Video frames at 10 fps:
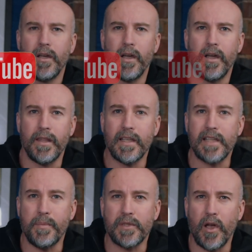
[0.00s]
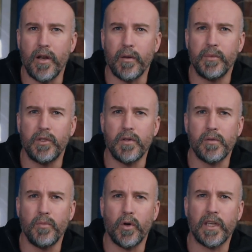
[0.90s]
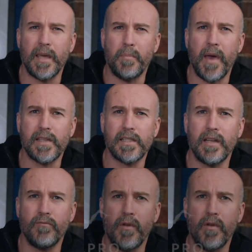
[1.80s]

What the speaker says: In this episode I'm going to be doing some more kit pesting,